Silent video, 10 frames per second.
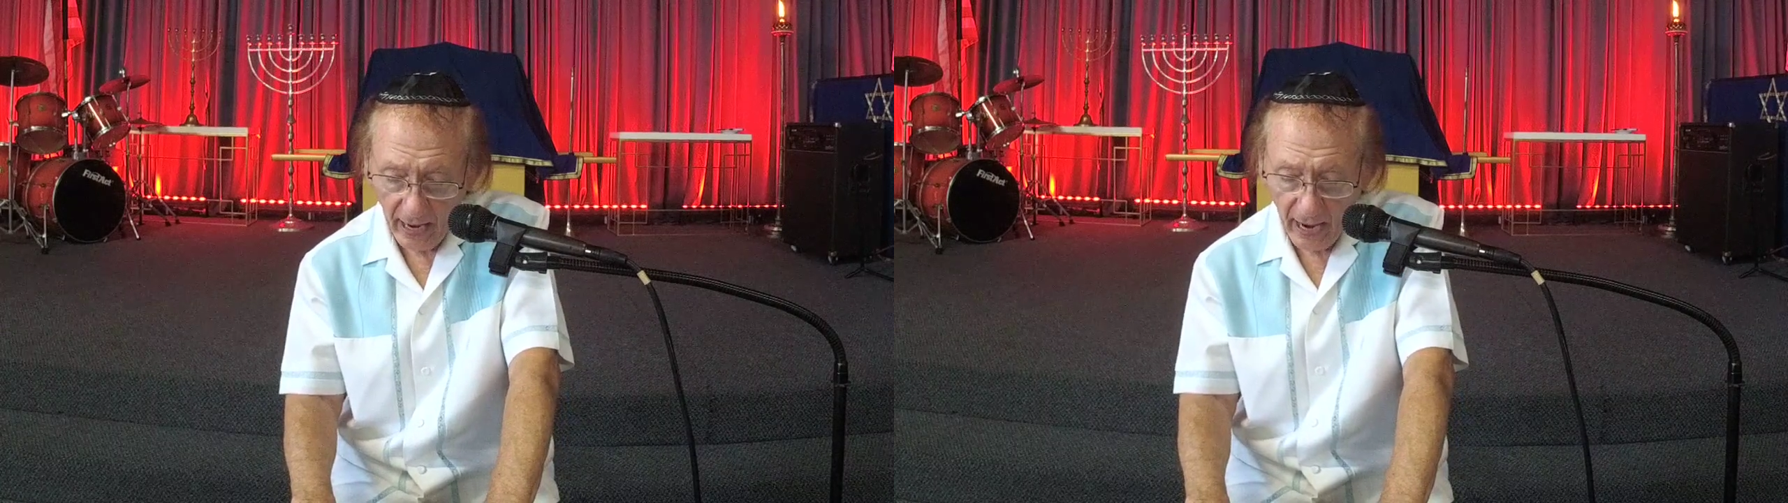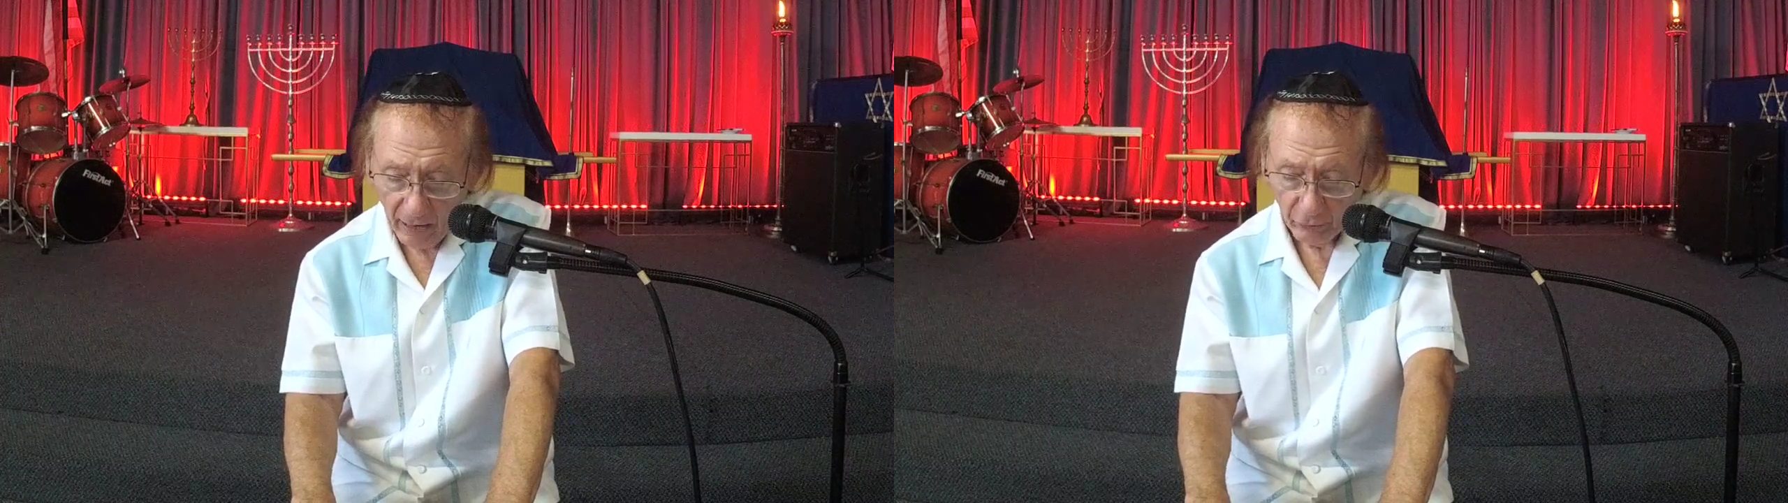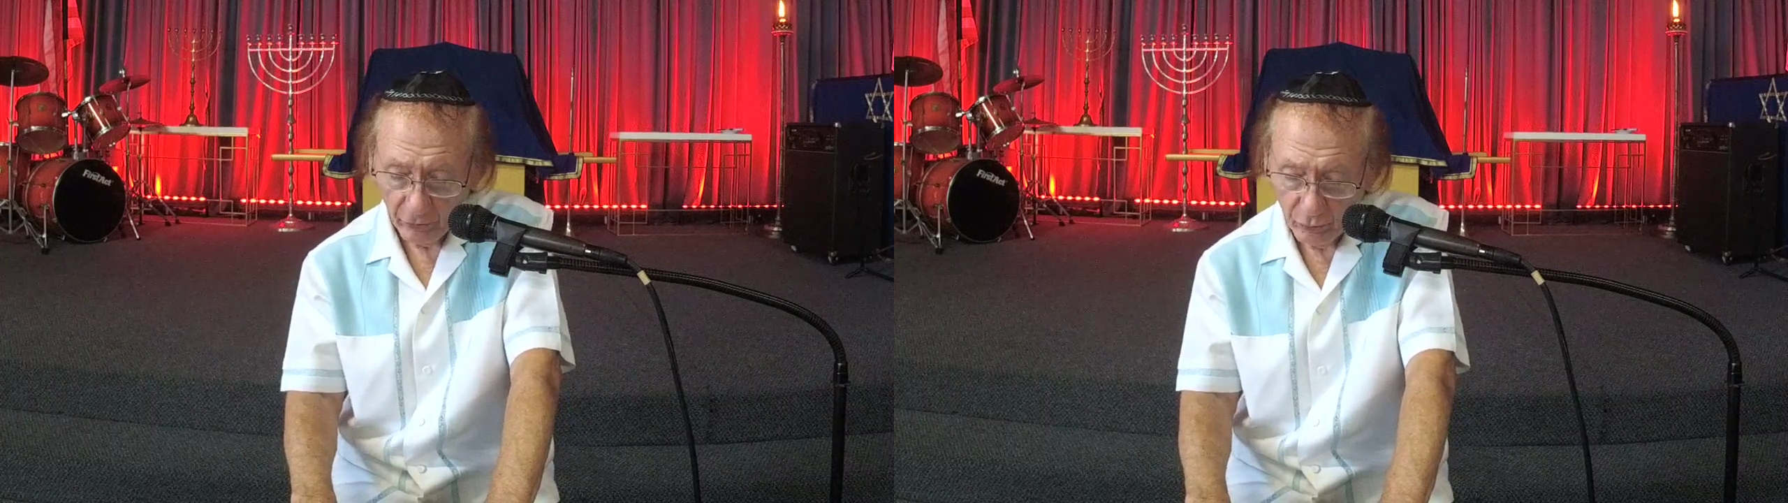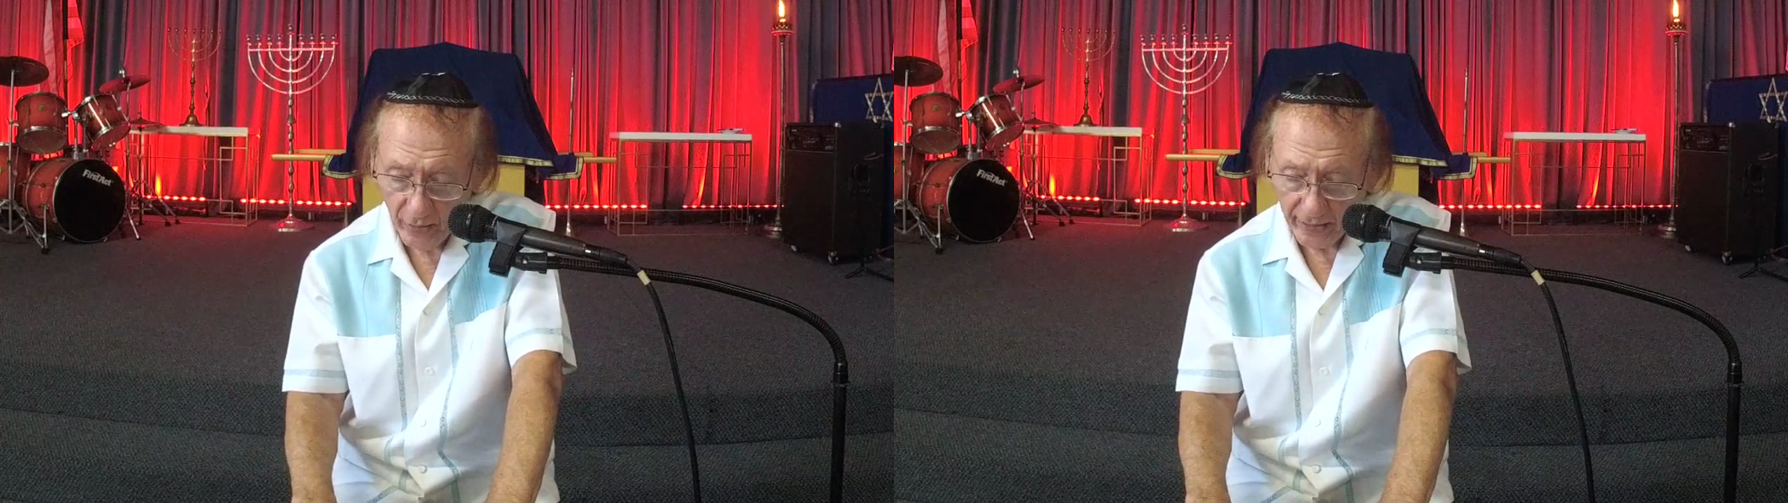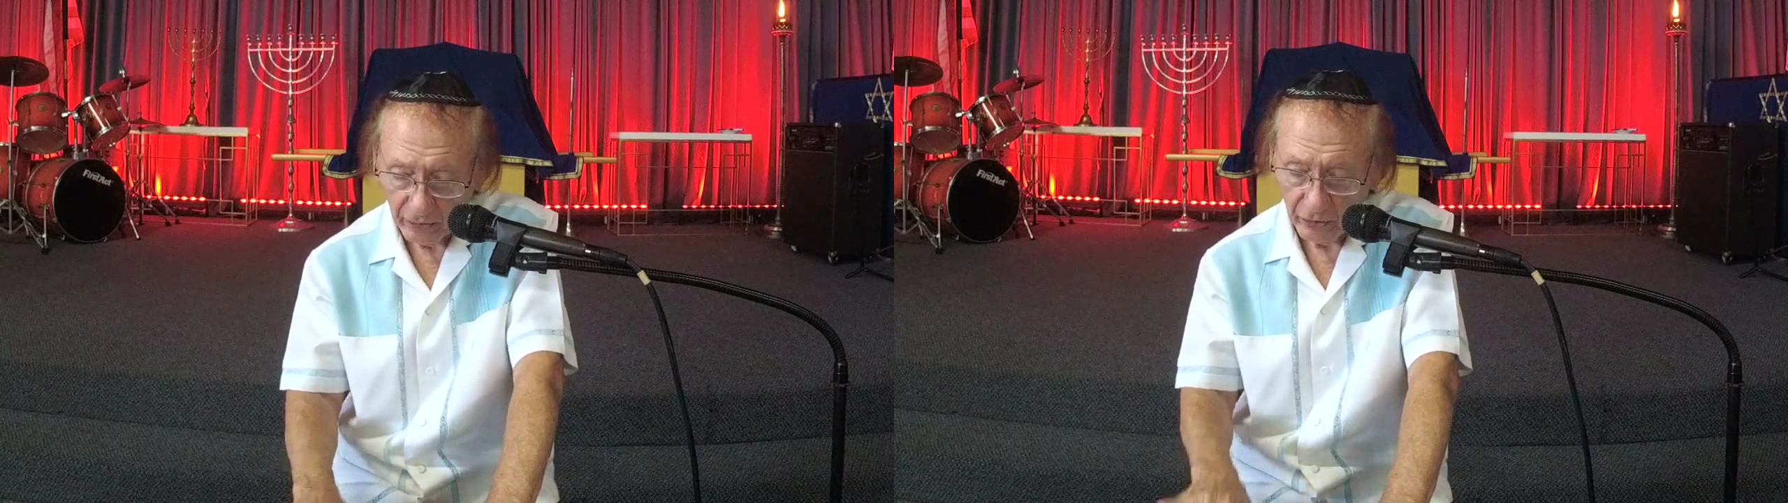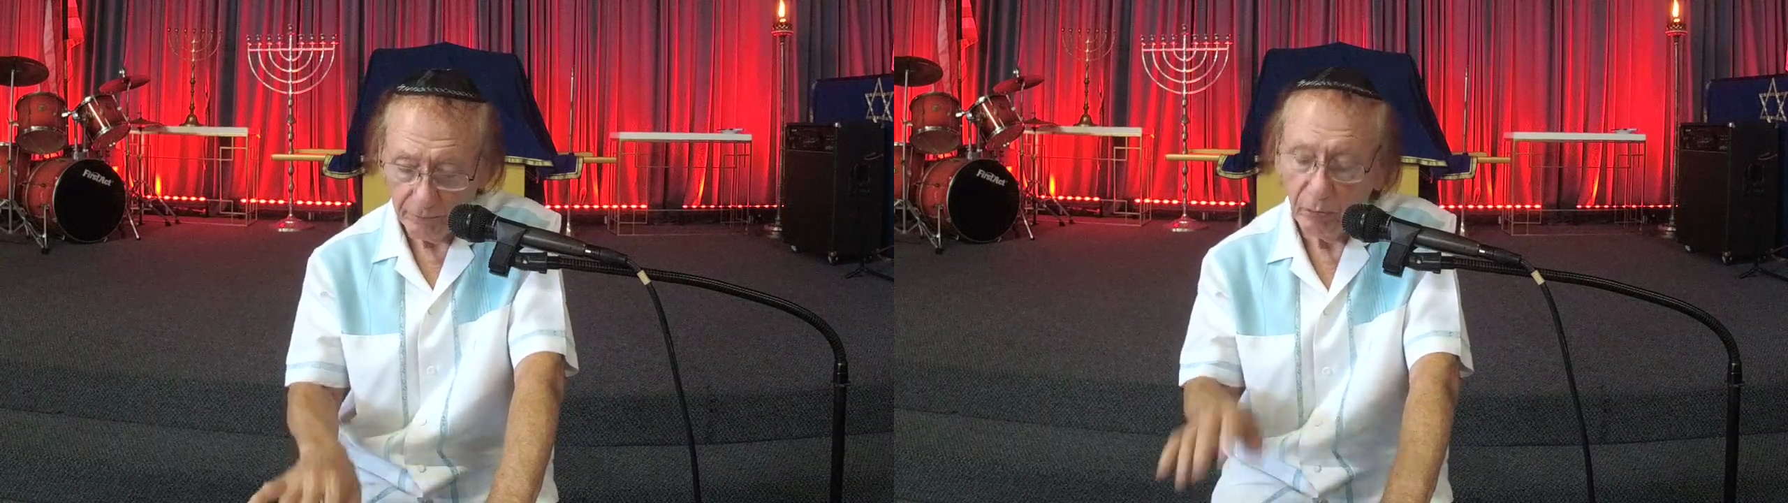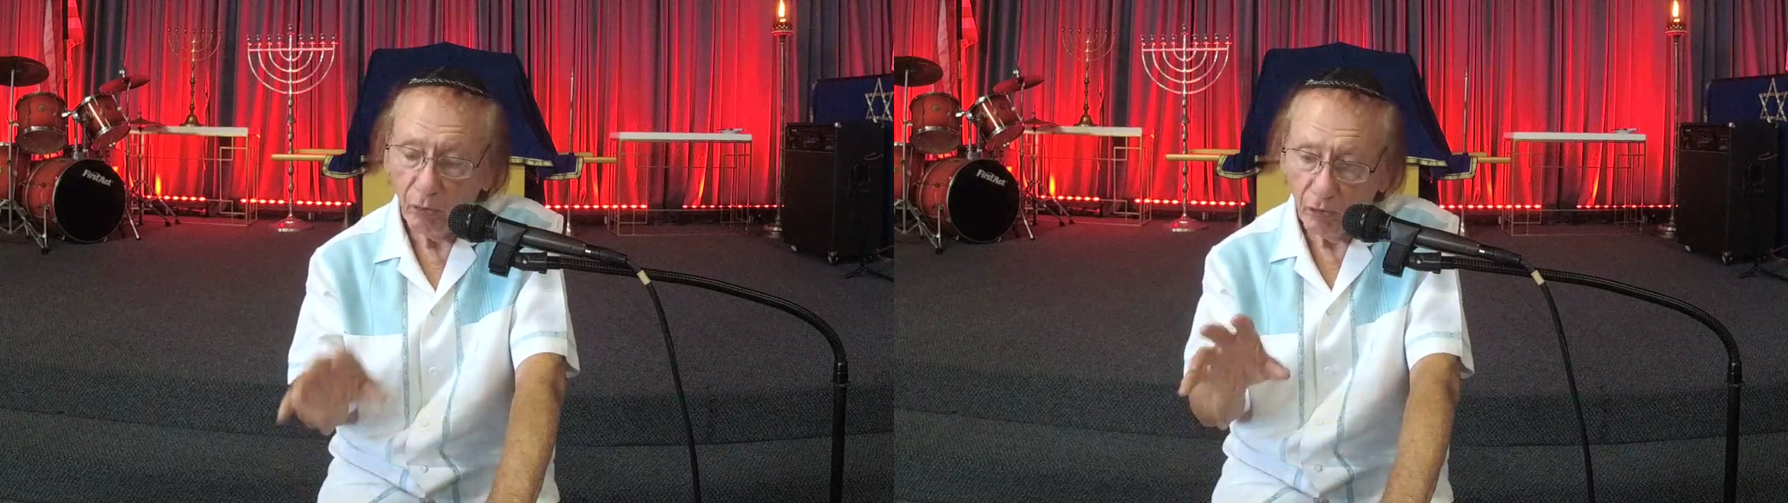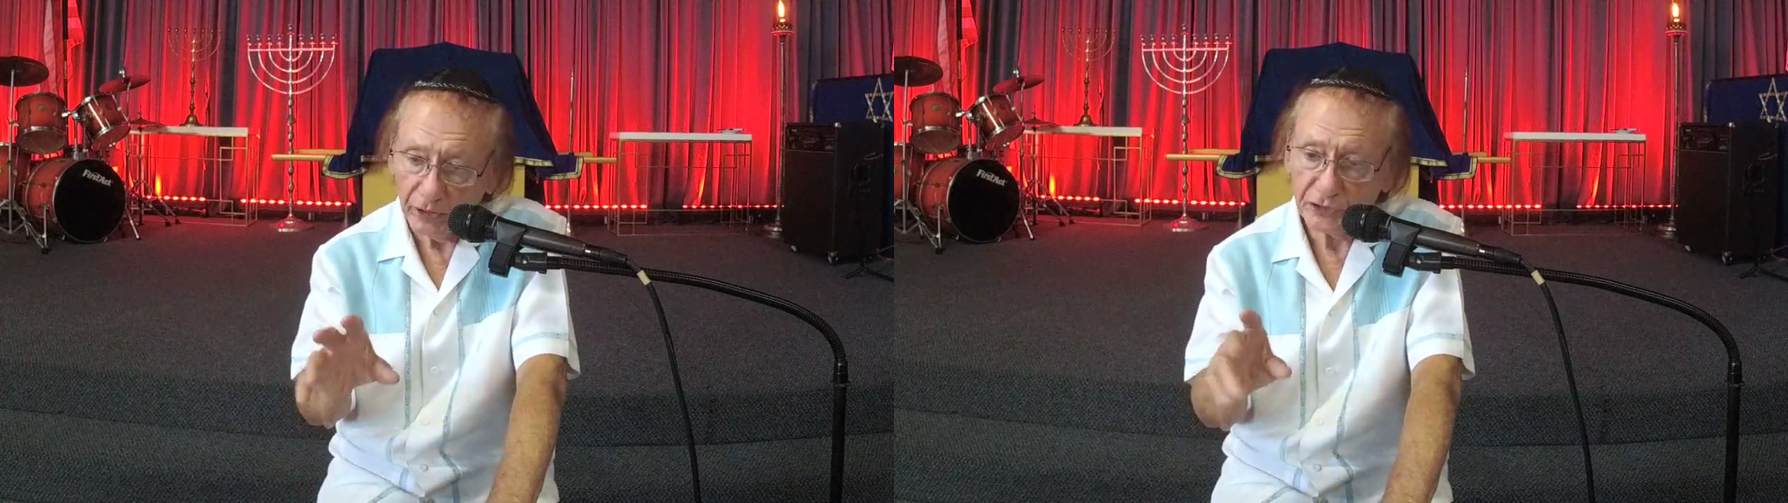our regular
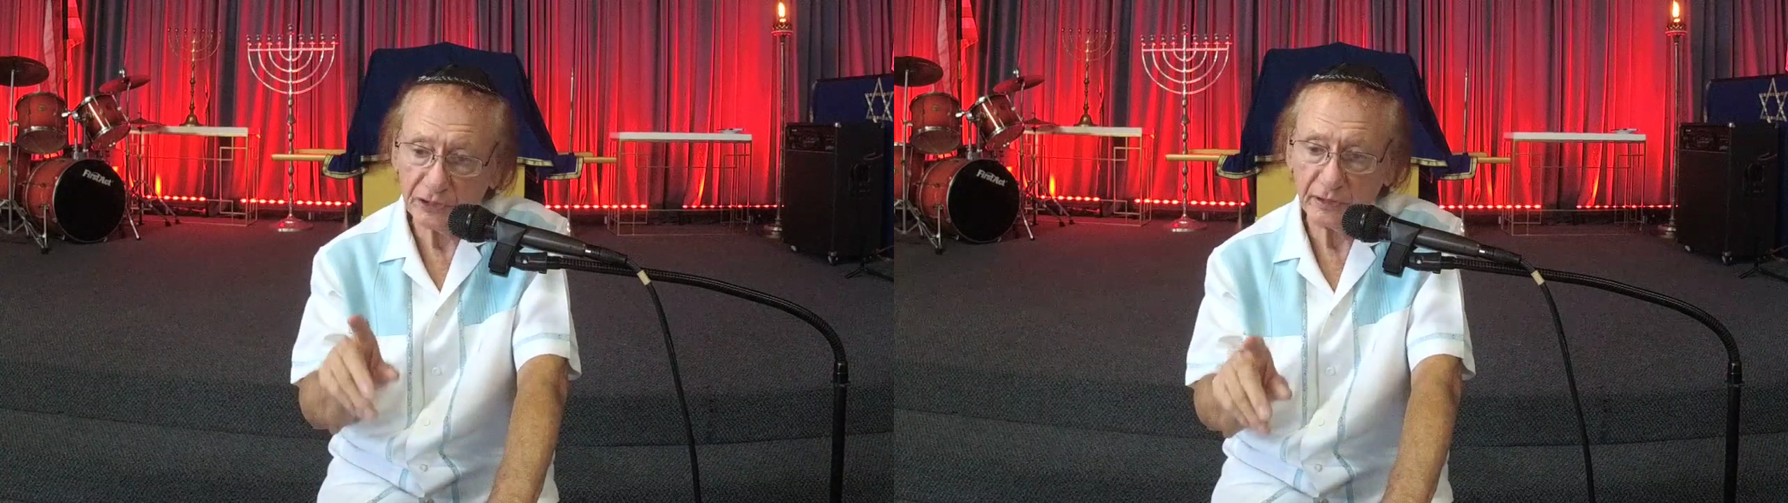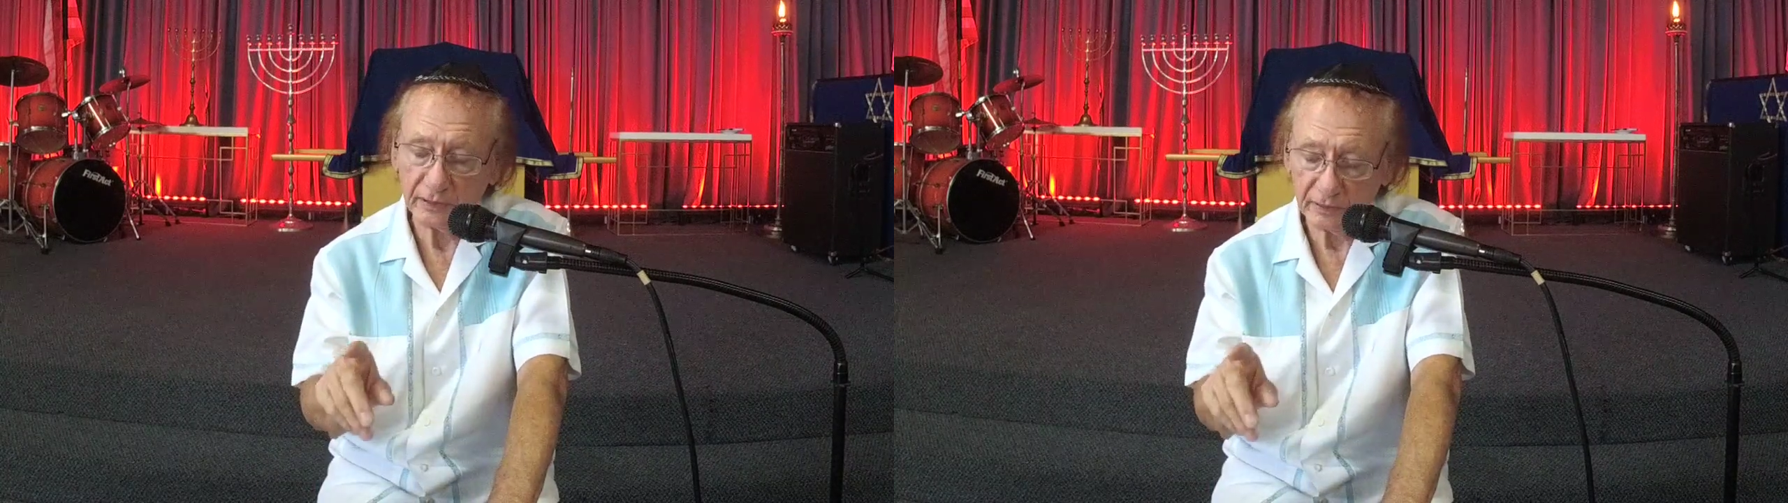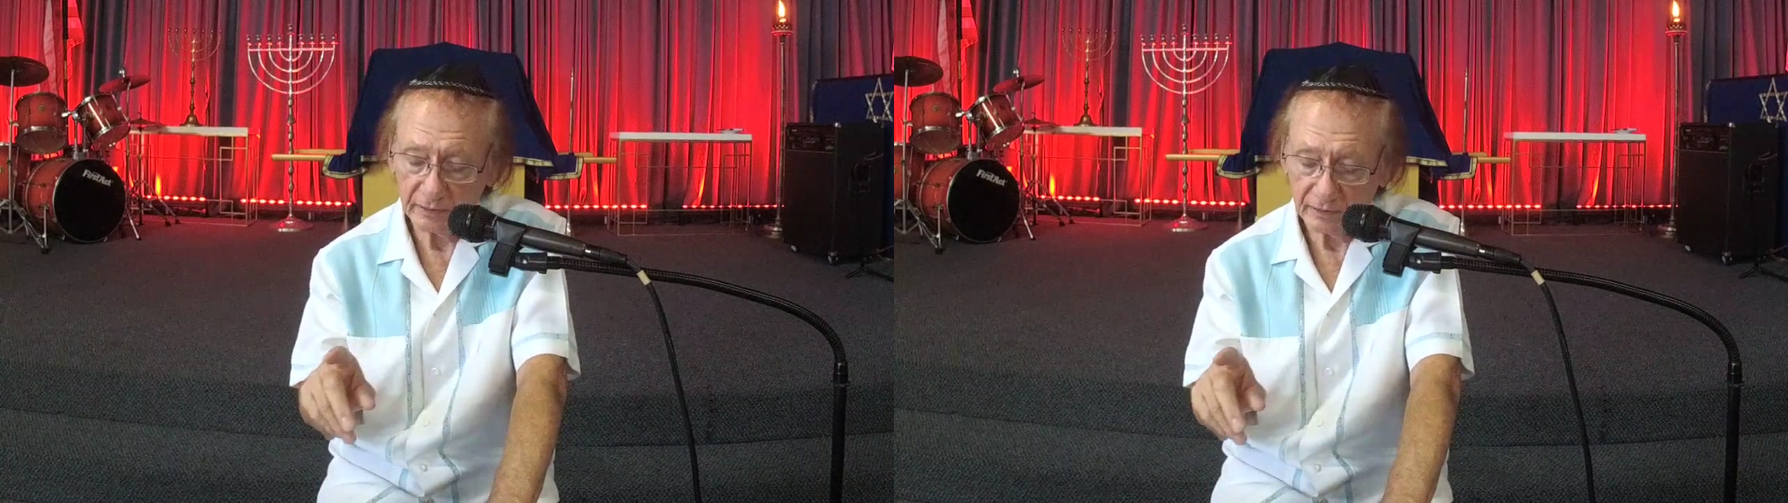portion